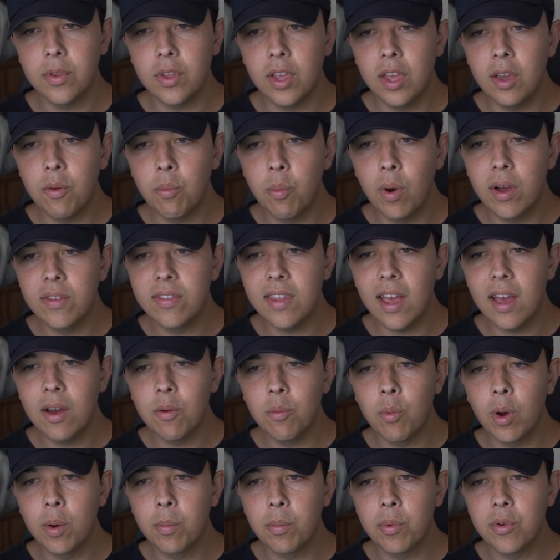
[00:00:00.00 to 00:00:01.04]
it was at
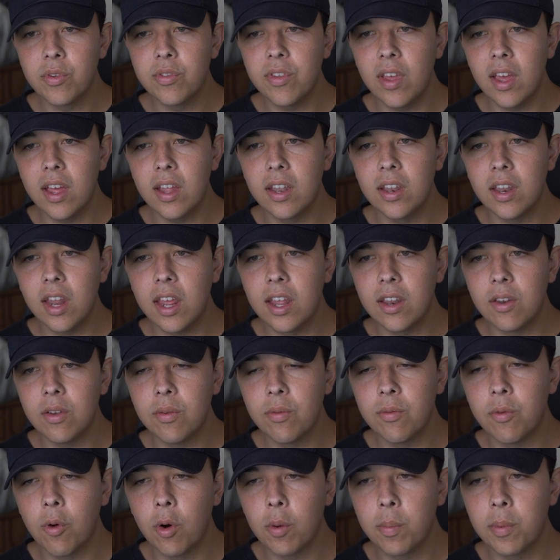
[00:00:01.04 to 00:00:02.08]
1% and
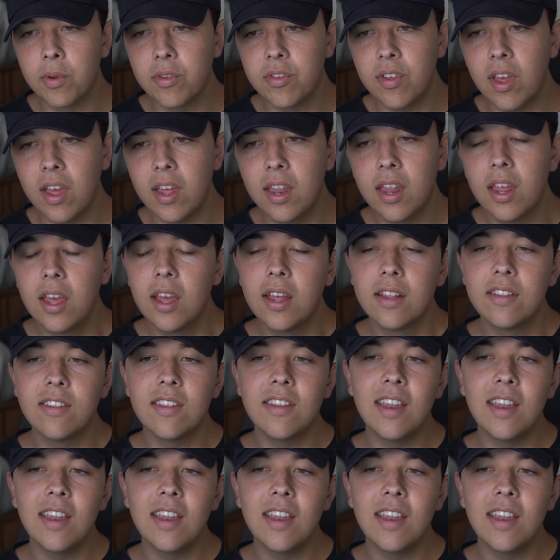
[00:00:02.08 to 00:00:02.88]
4%.